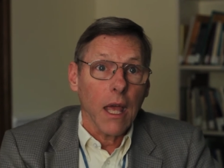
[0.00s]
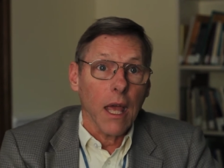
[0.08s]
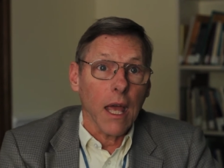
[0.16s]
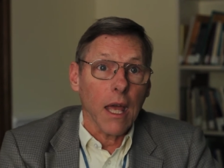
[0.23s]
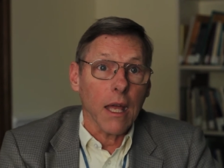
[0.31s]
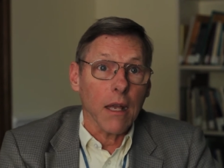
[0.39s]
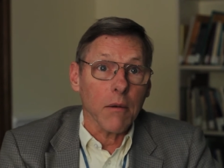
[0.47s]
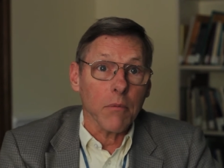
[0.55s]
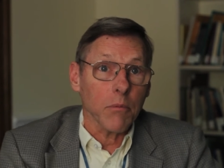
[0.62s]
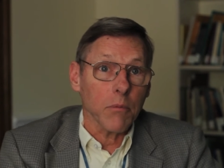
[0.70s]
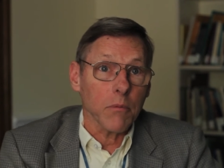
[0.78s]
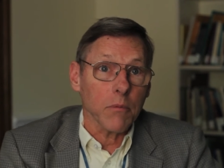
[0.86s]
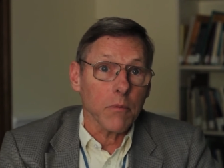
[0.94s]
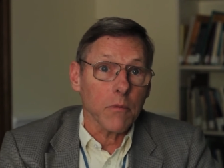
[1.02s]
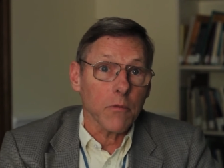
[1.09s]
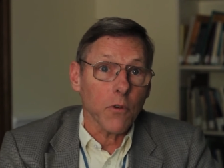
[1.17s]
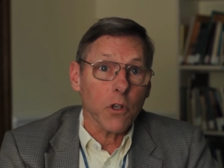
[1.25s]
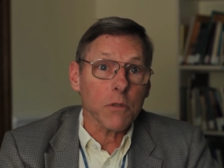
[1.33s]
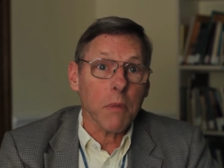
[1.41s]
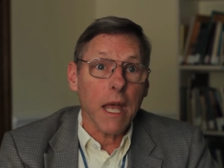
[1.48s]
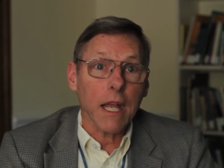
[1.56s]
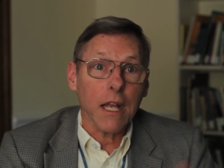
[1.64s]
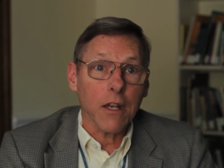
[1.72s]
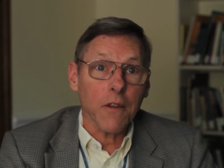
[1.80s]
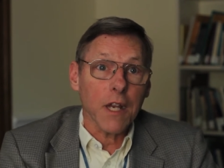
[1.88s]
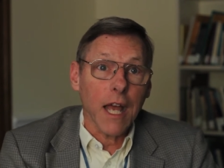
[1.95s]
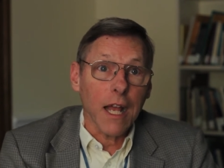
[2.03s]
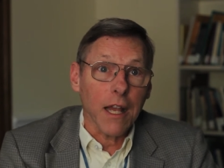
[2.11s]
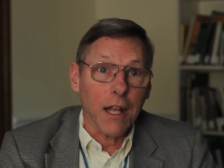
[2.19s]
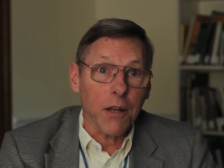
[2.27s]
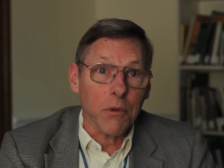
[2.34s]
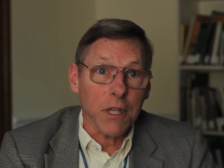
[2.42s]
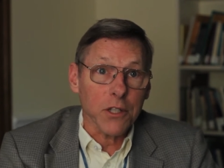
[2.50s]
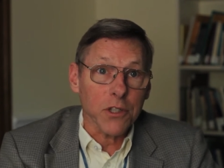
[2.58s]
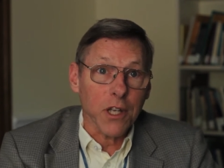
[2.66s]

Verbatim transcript: and forced back into the dialogue with each